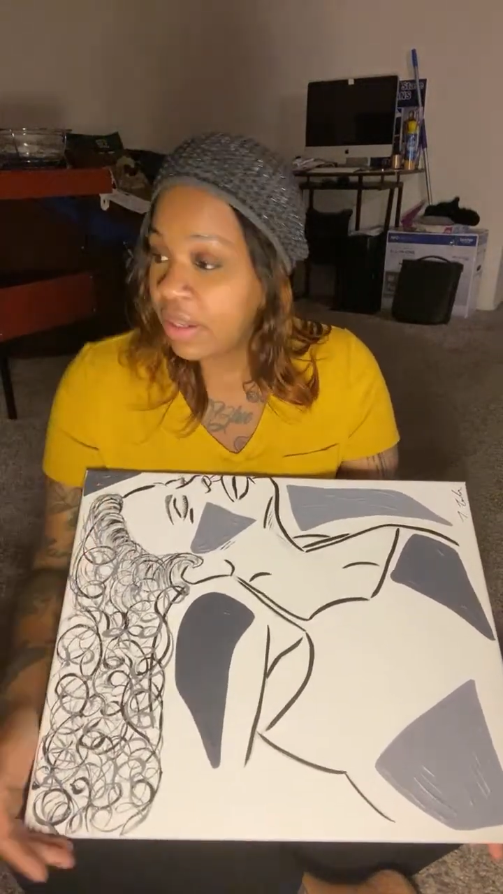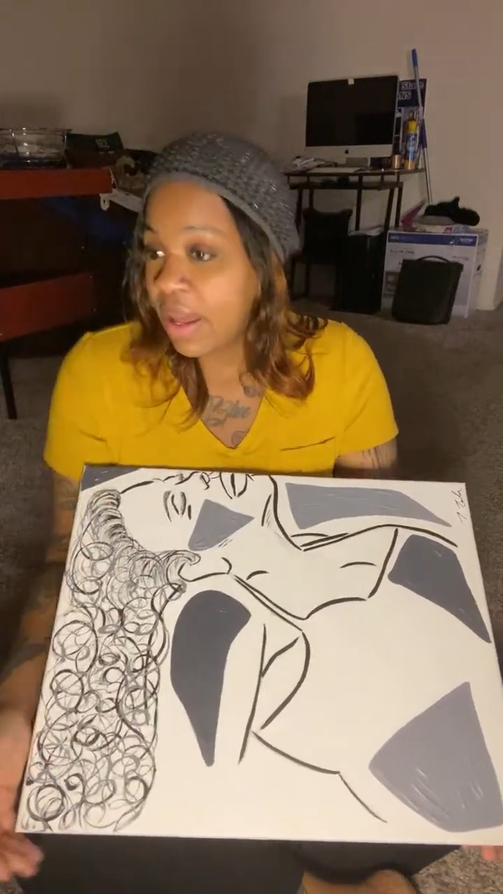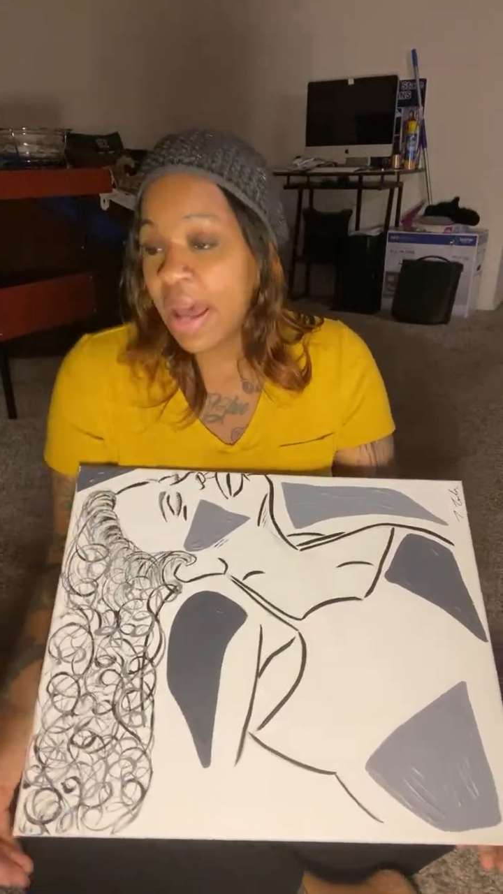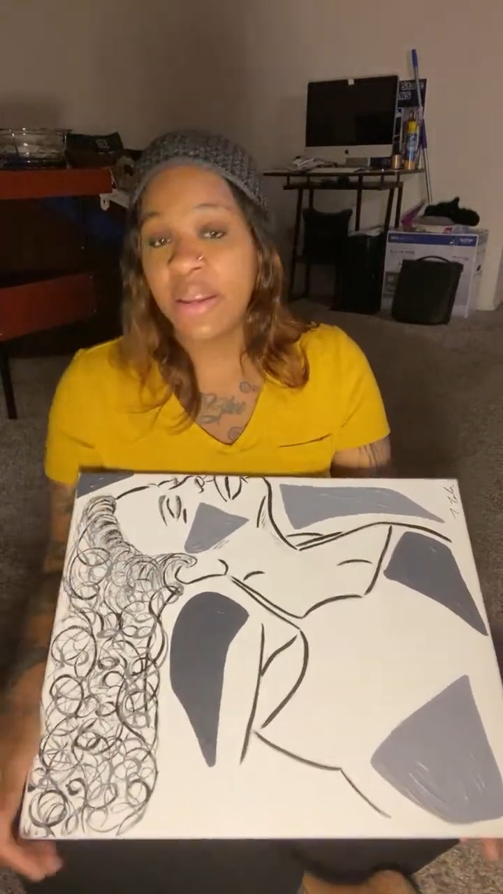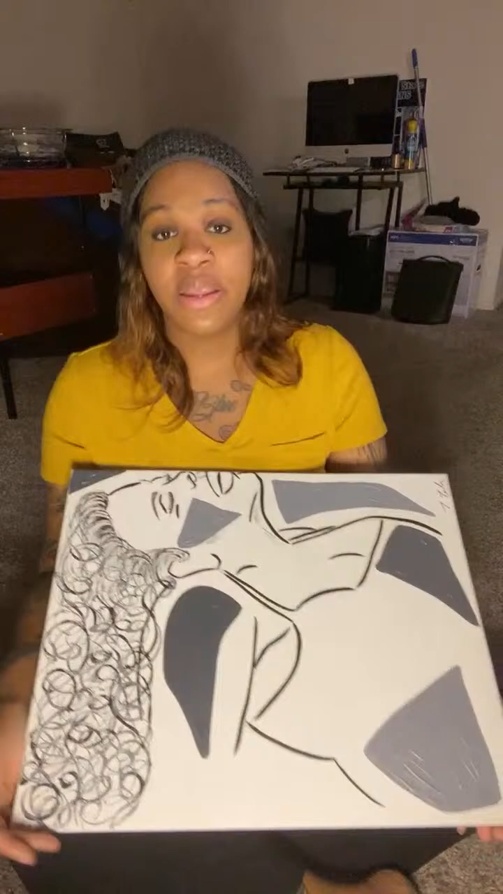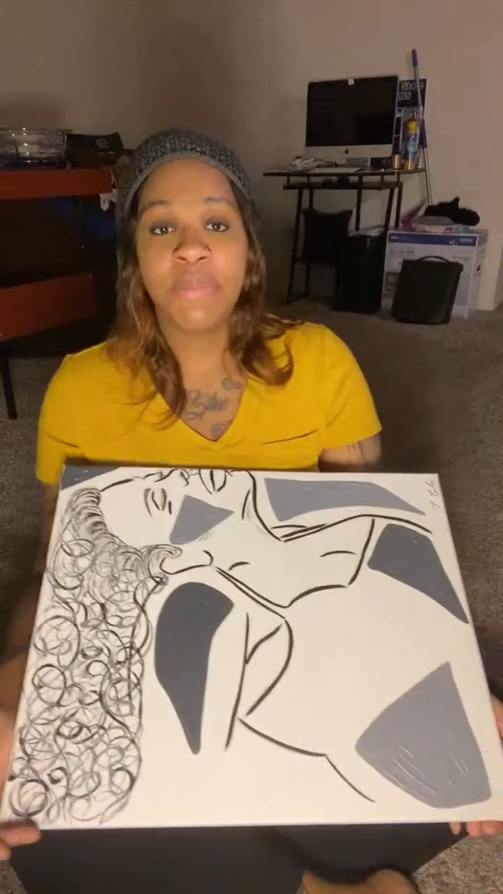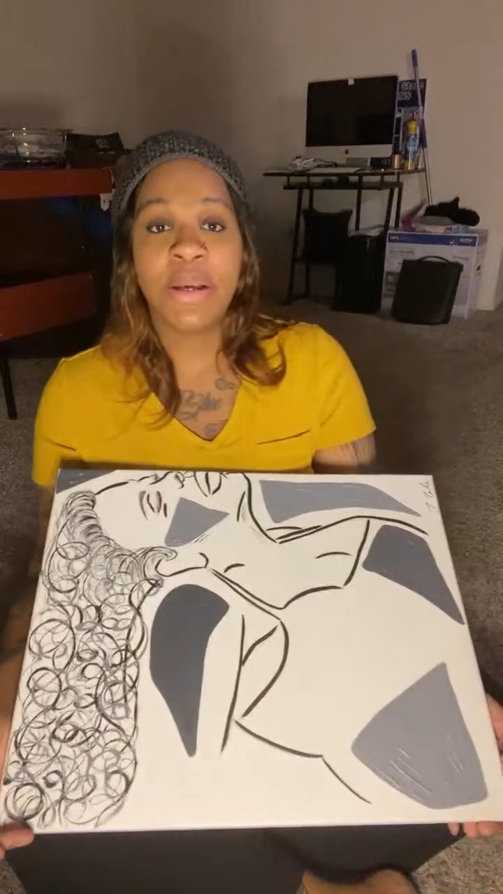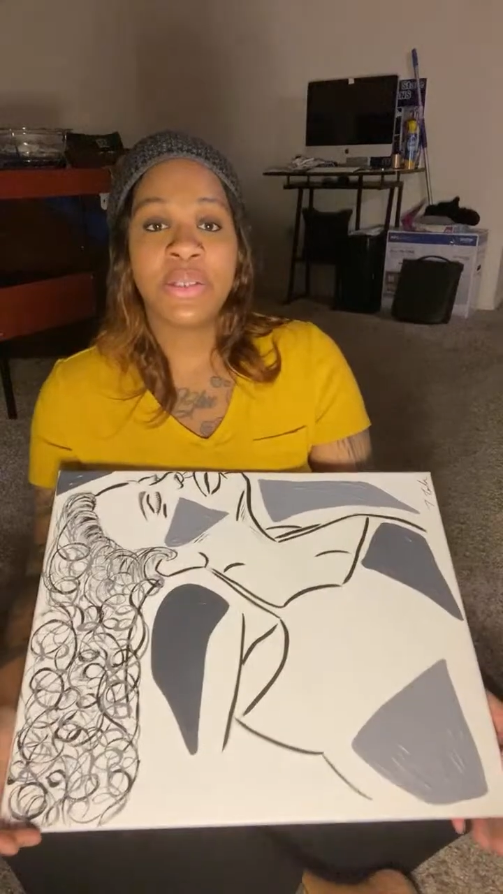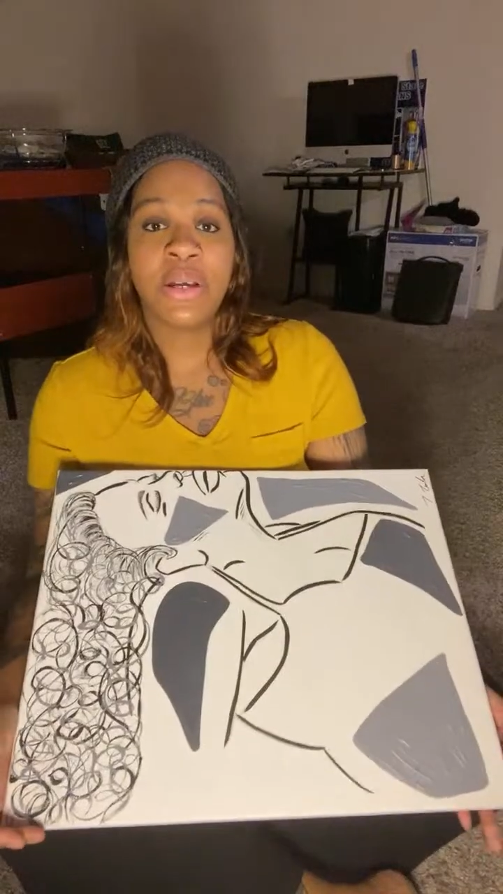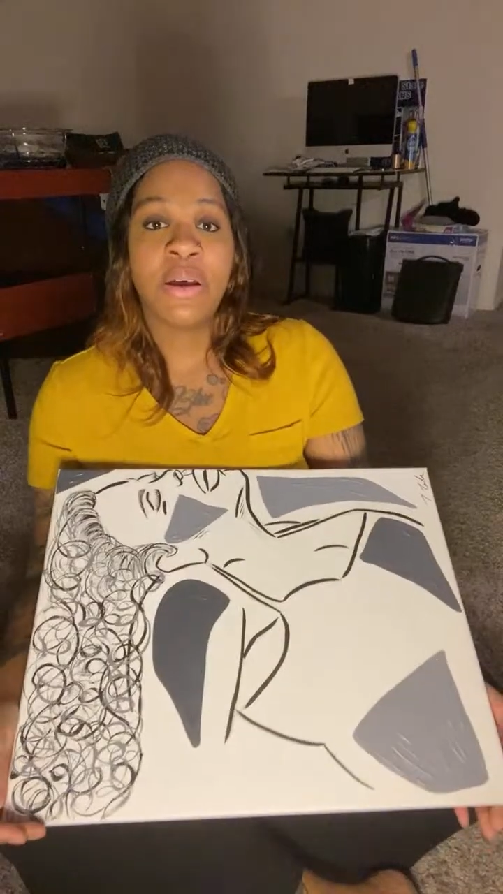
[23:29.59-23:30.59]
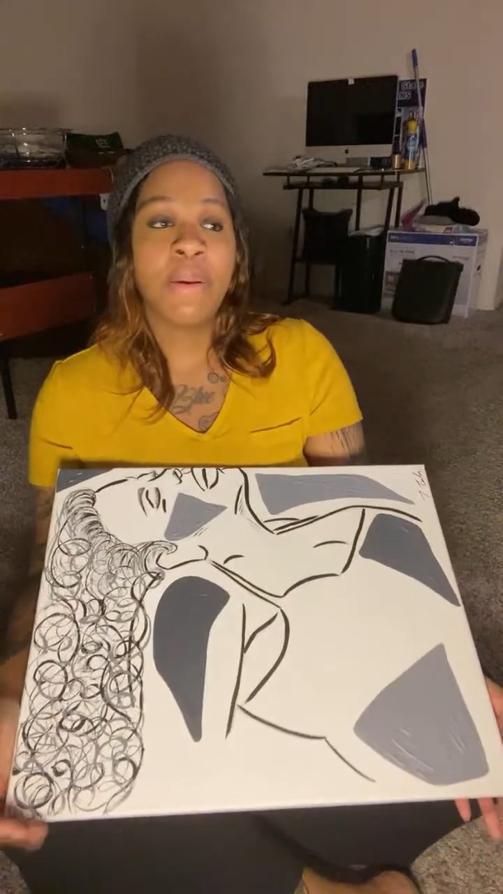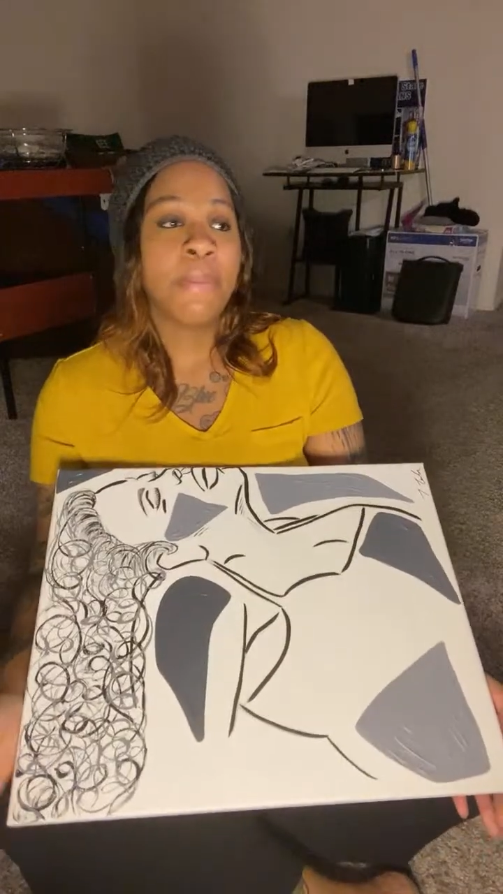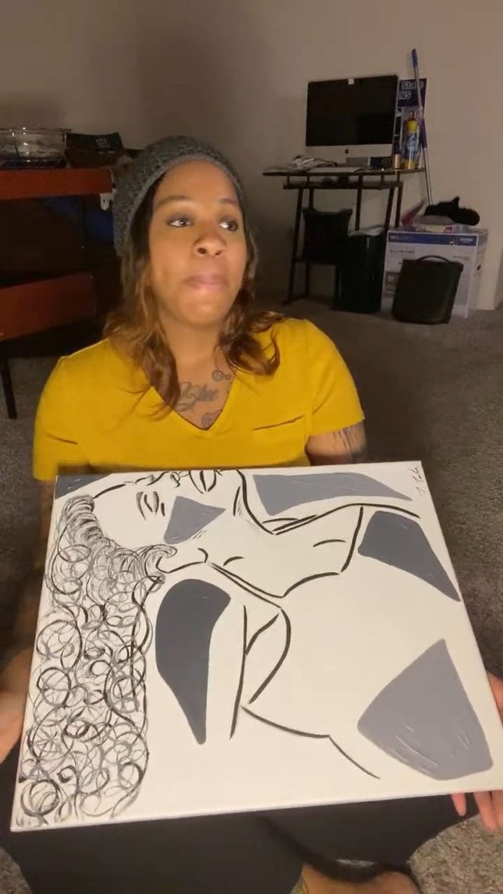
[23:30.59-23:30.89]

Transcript: I did my job.